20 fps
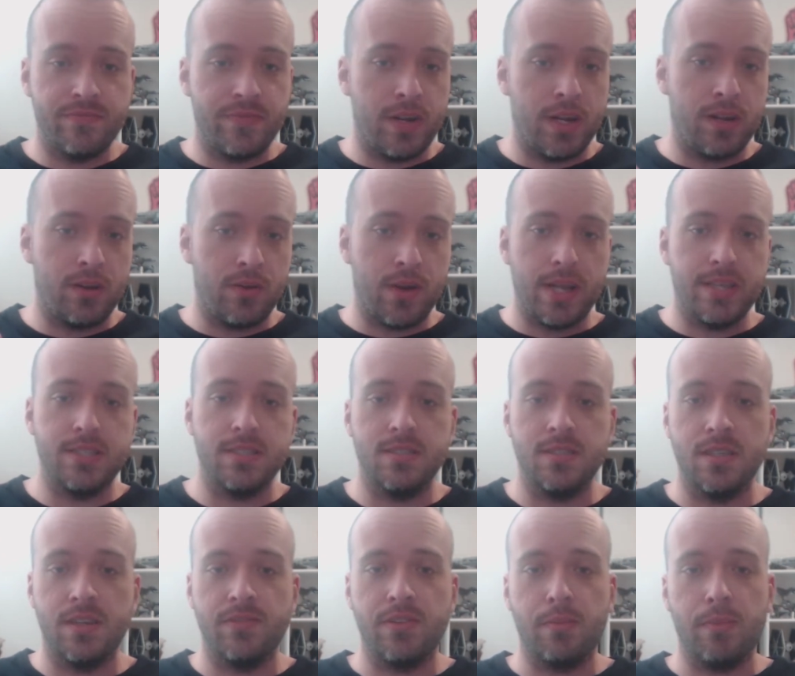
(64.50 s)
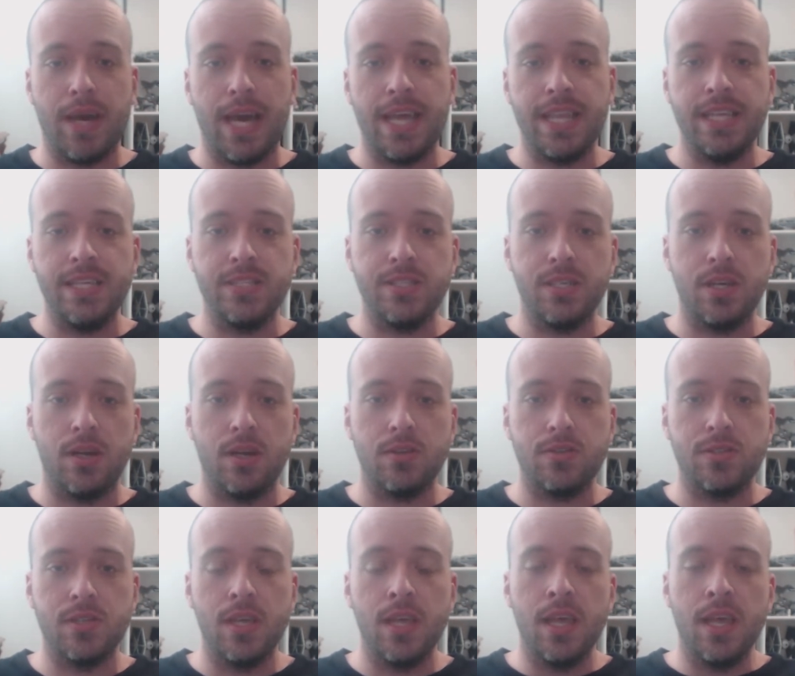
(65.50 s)
very gracious enough to buy these
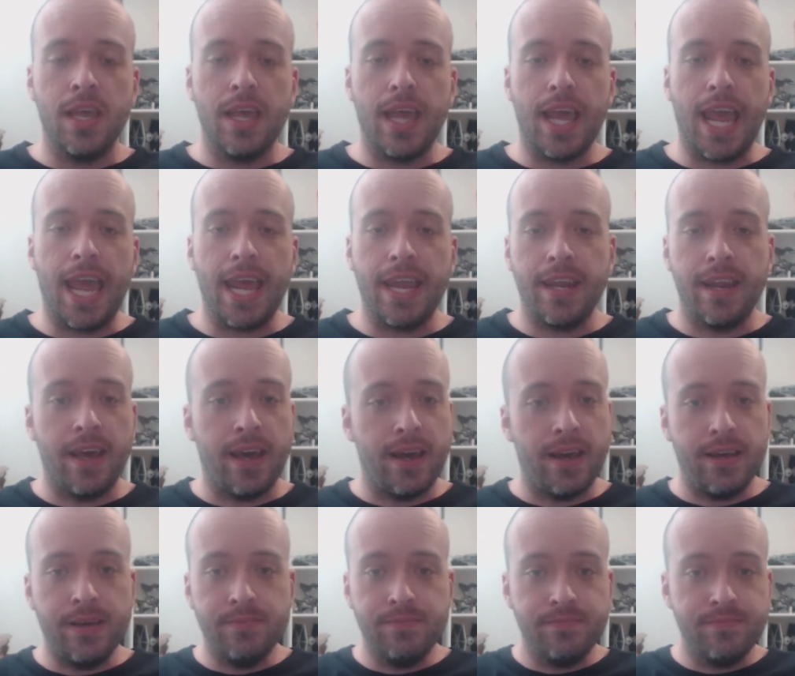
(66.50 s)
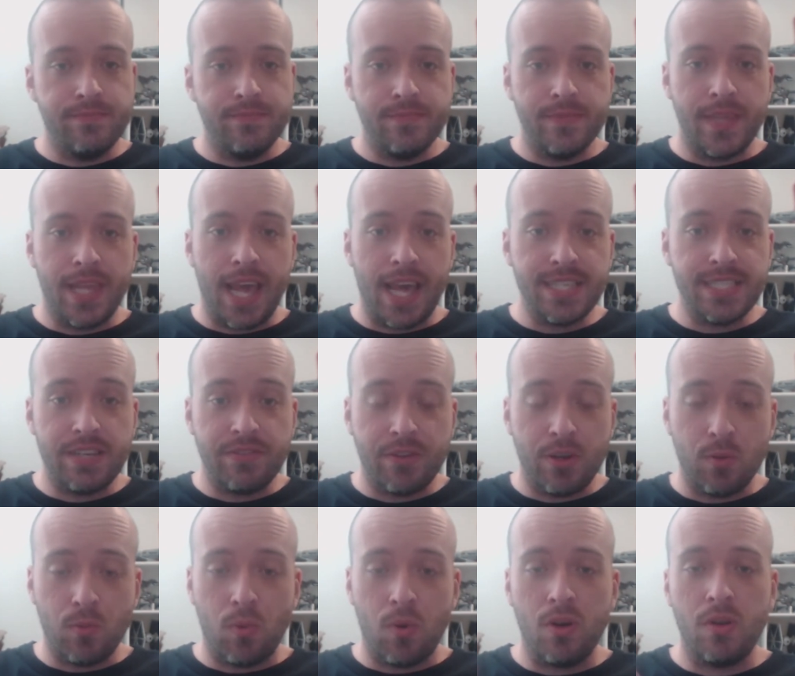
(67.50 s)
shirts, and guys, if
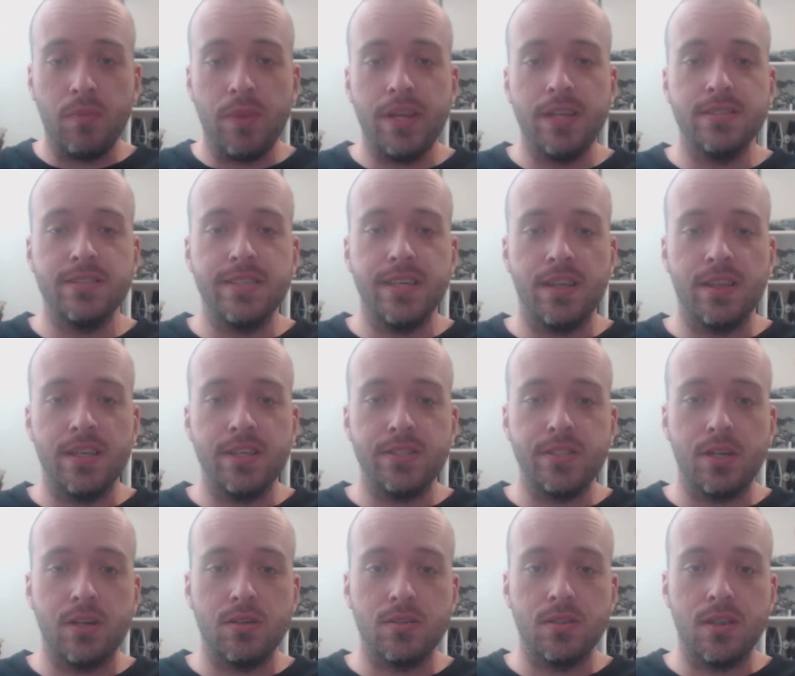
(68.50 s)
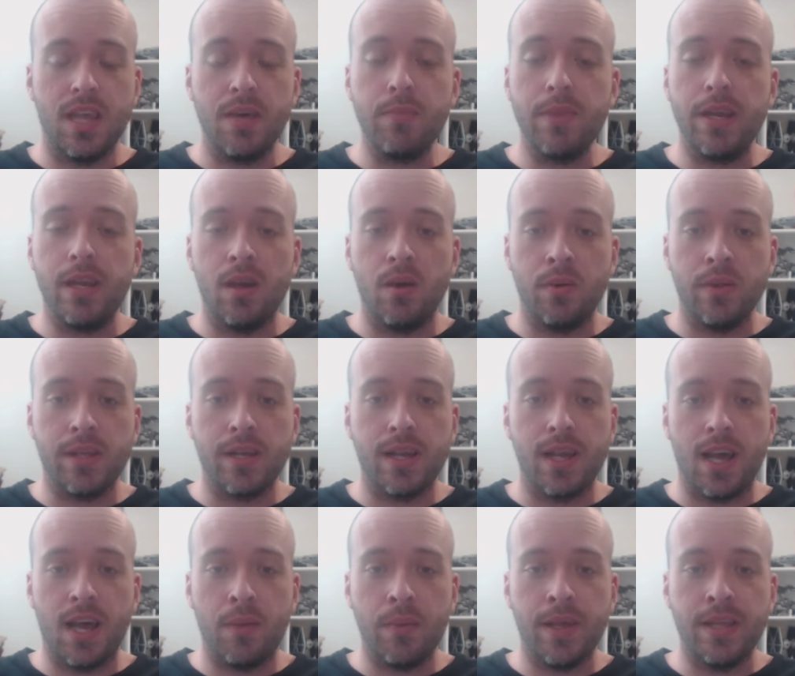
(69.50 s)
you're wanting me to sell these shirts, let me know in the
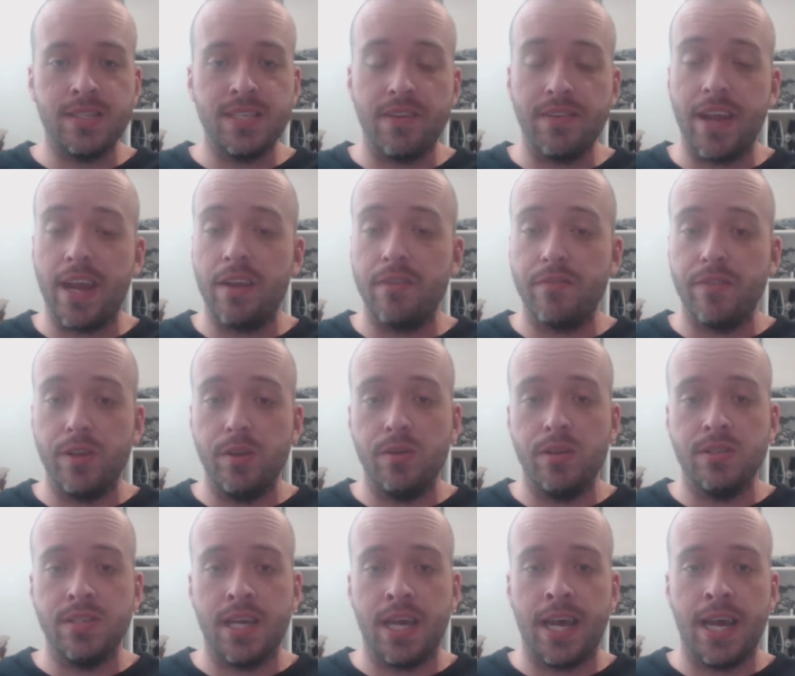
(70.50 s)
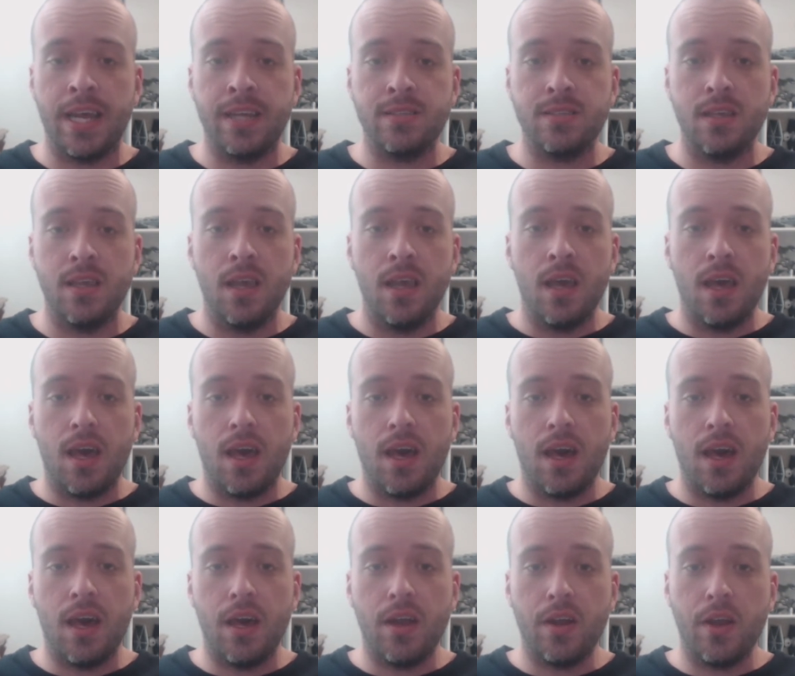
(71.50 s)
comments. I've got a few designs.
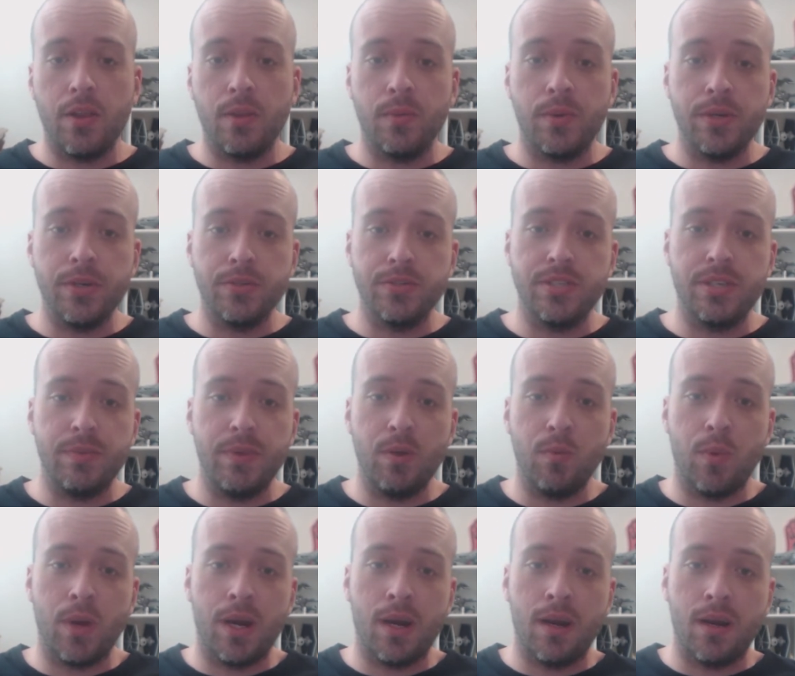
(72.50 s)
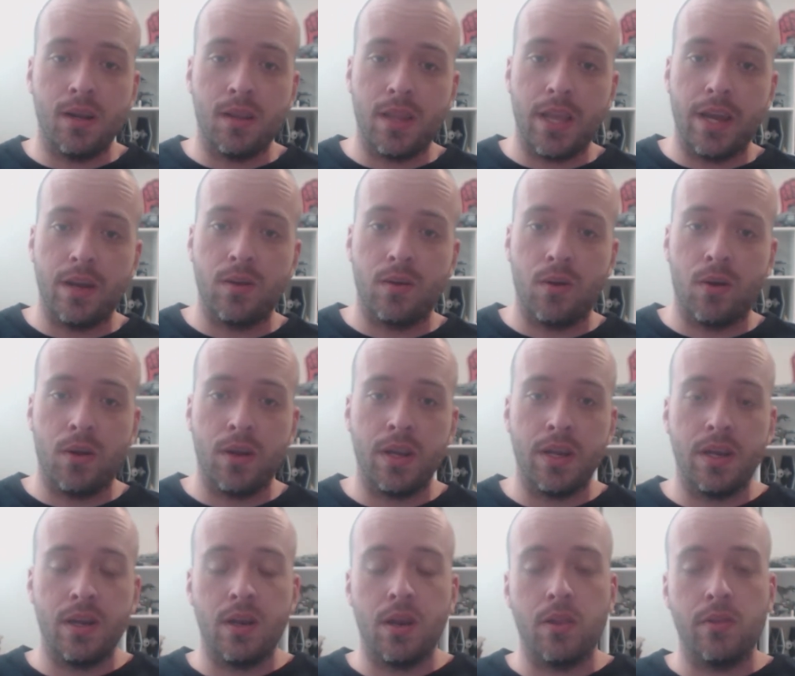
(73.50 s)
Another one you'll see me wear later on
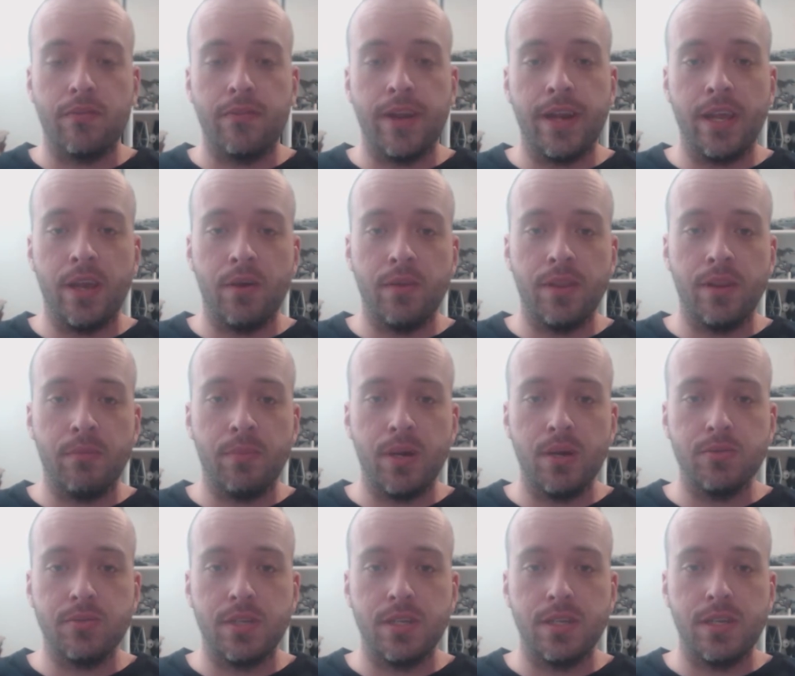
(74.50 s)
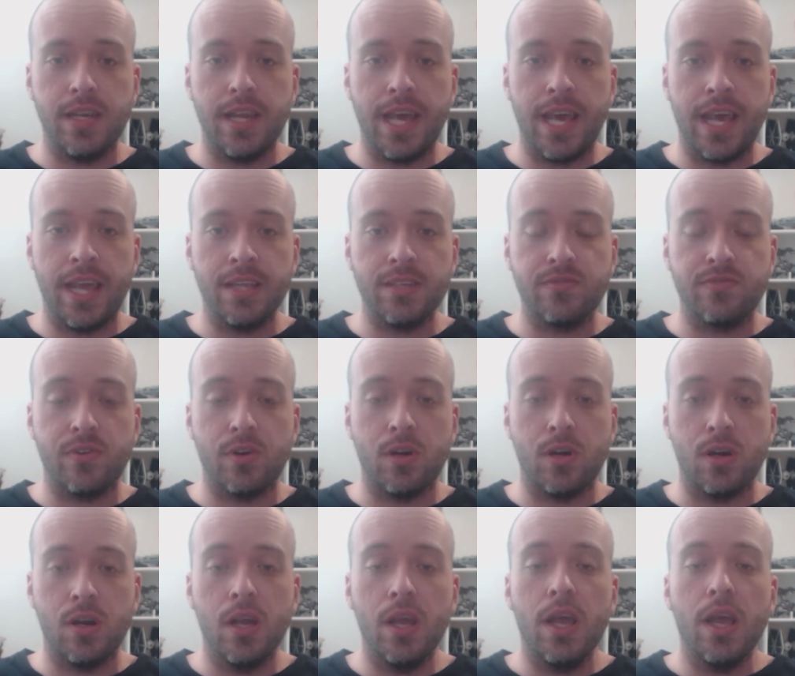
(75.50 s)
in another video that I'm posting today. It's
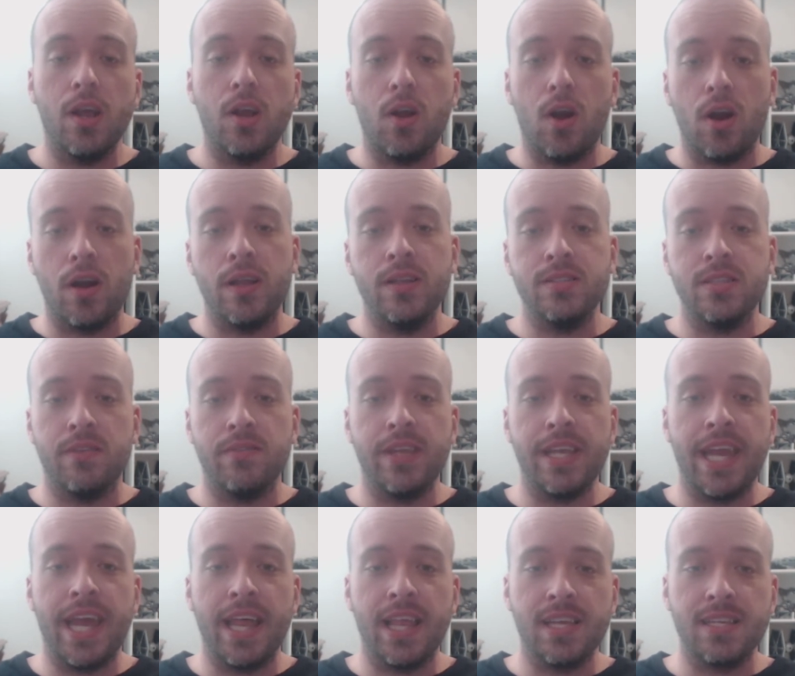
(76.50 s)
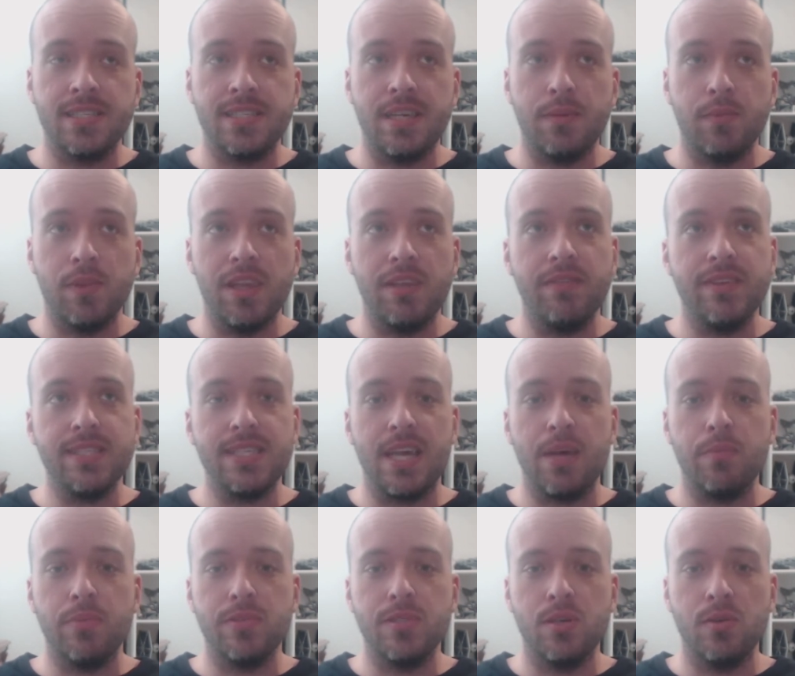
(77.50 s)
for Guardians of the Galaxy. I believe it's
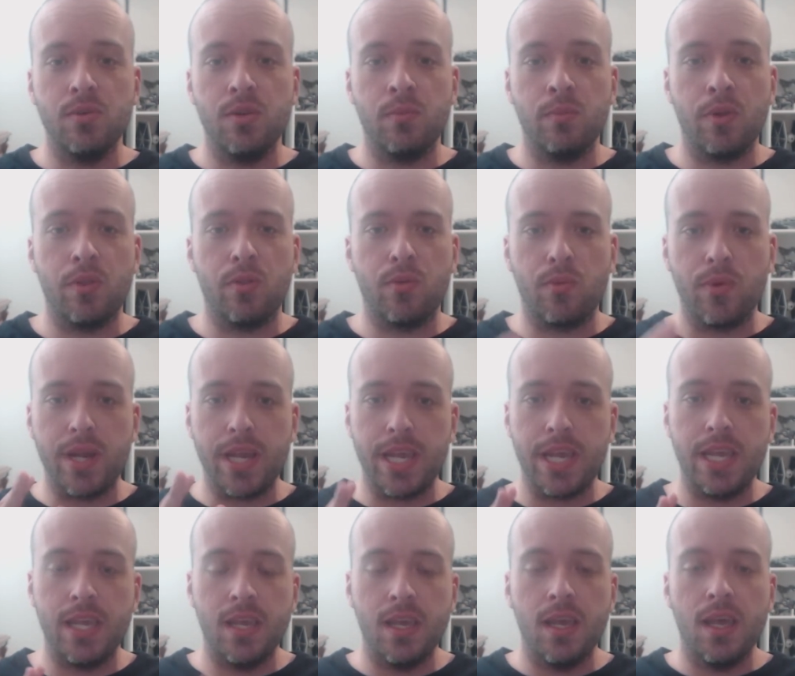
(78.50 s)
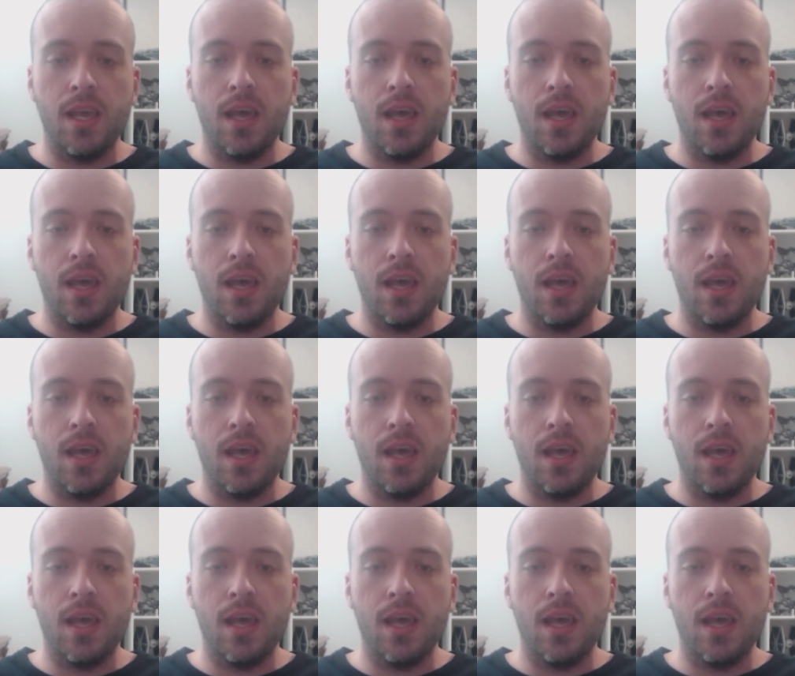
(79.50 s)
episode number 3.